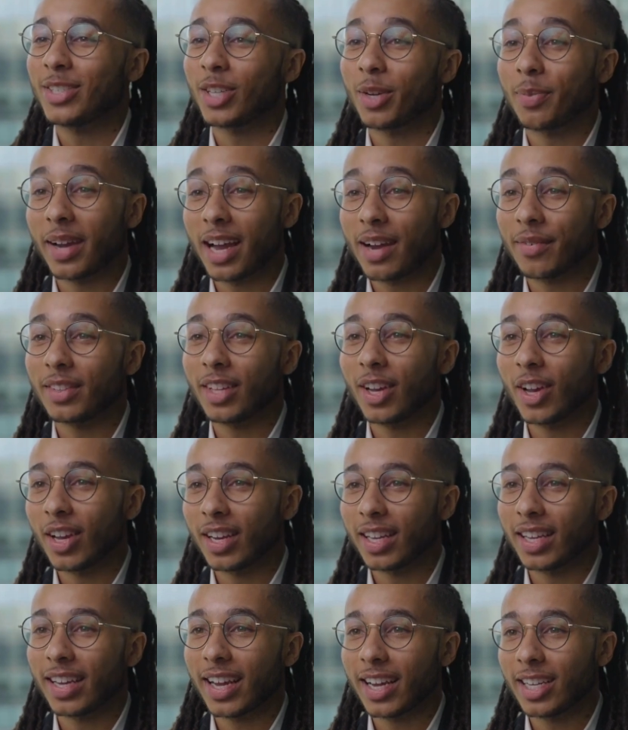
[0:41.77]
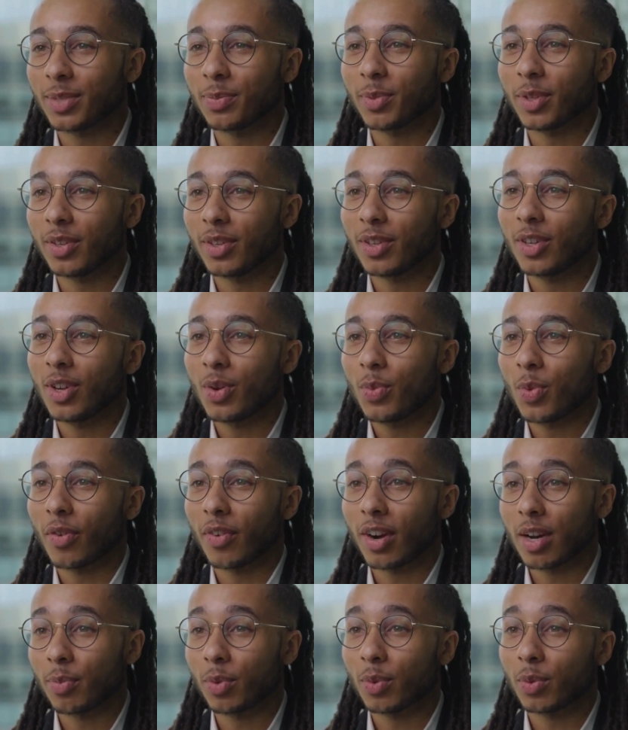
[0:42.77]
So by having that early engagement,
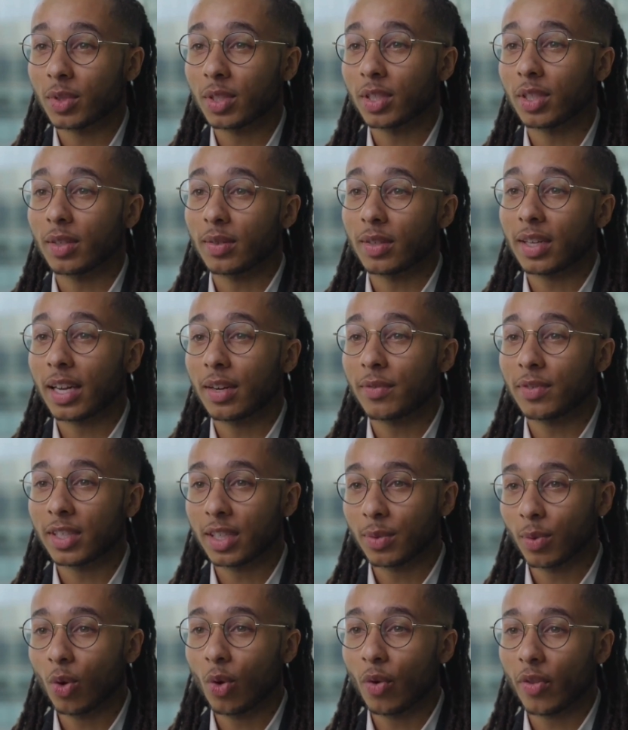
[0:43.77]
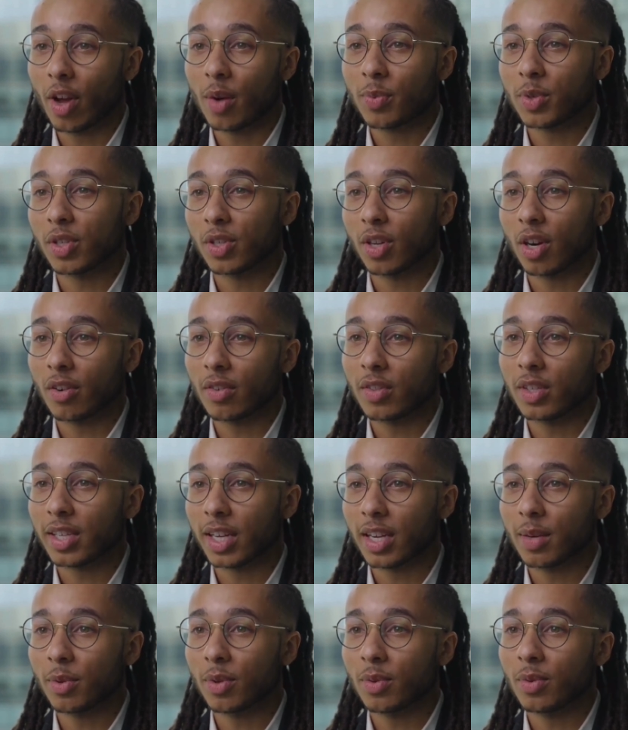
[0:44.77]
we're able to kind of see what all the options are on the
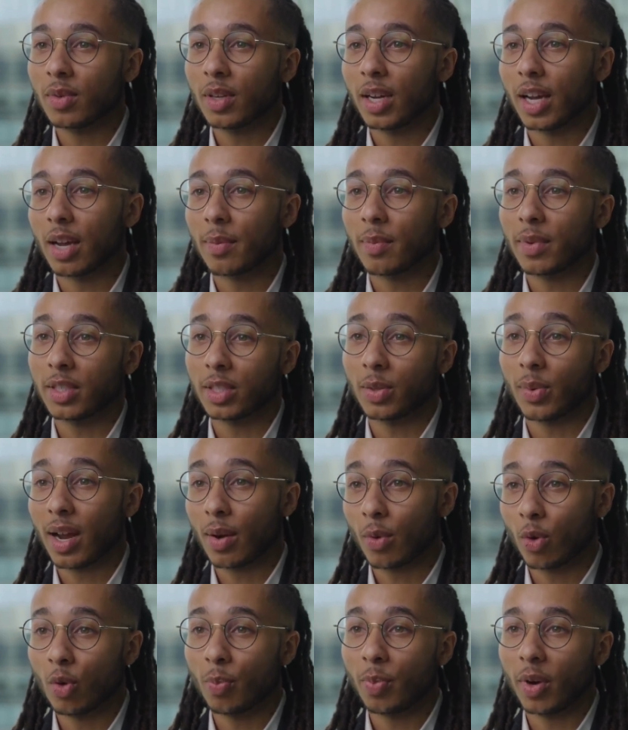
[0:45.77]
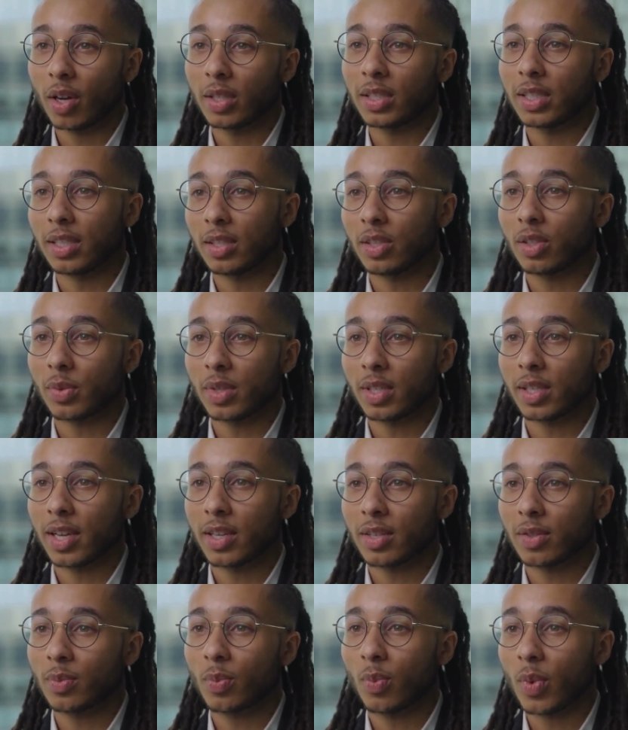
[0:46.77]
table and to allow all parties to
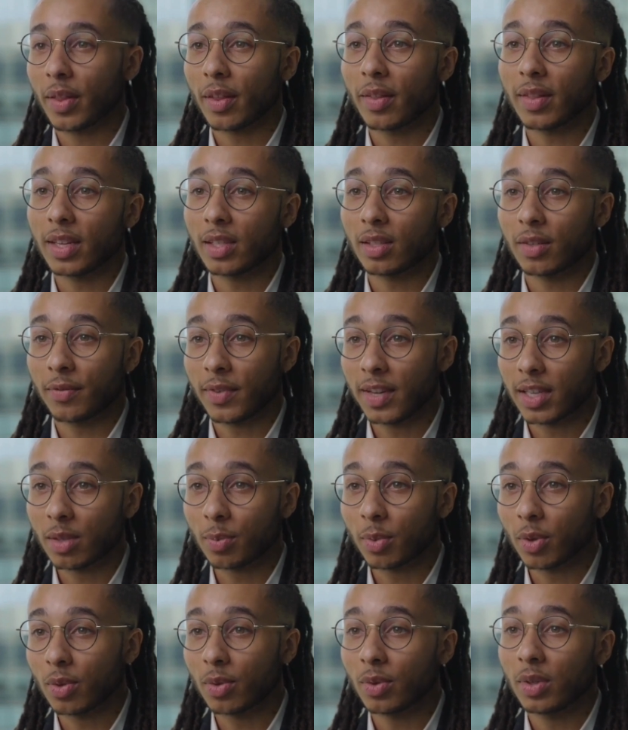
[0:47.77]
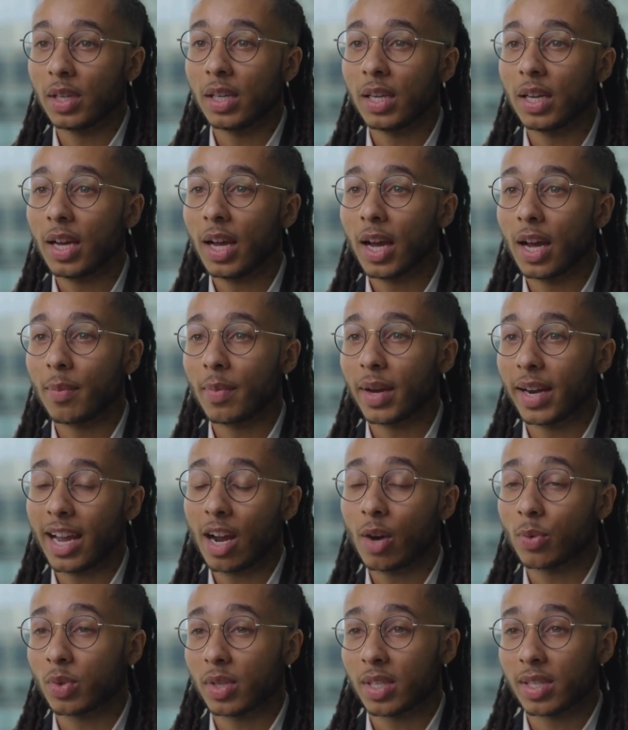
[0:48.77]
assess whether these are feasible, and it
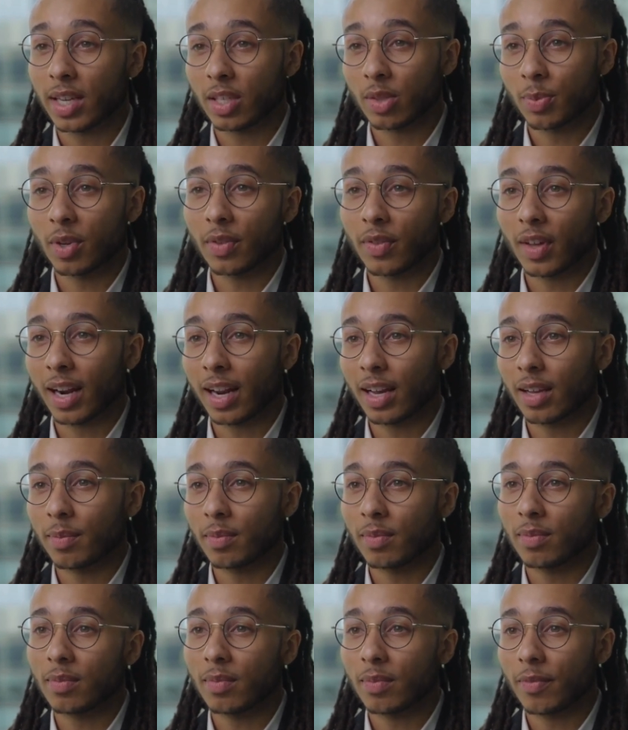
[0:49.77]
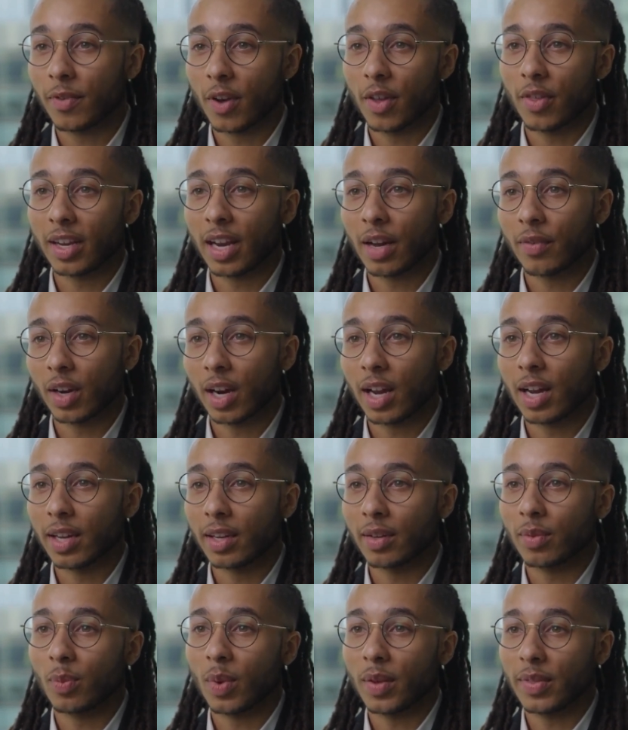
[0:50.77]
helps with assessment of the claim further down the
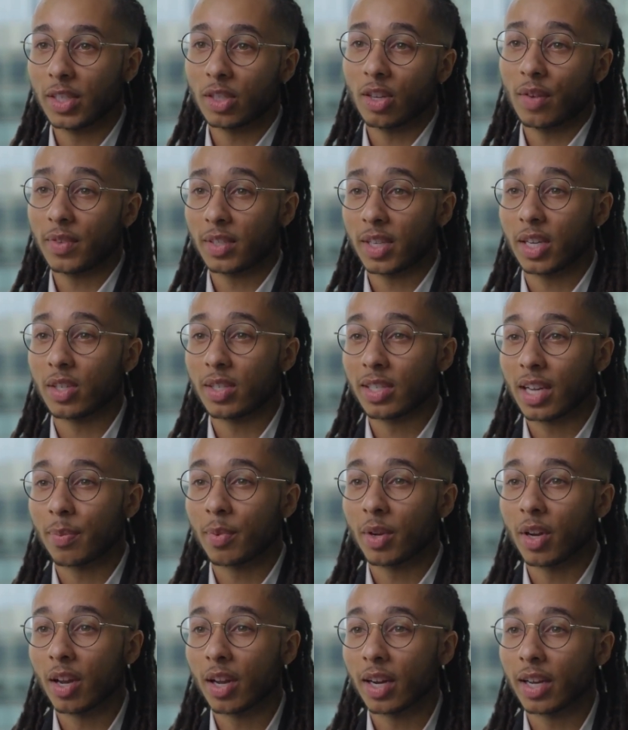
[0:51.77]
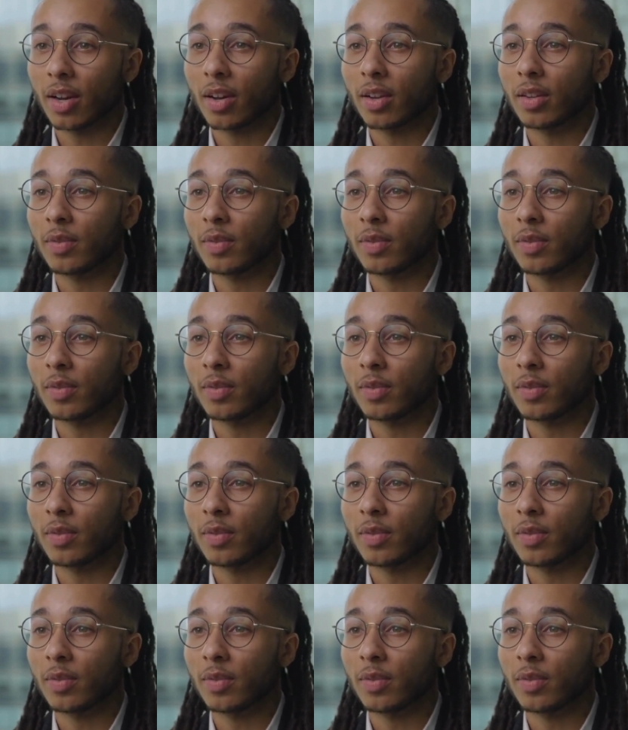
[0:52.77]
line when these conversations happen early on.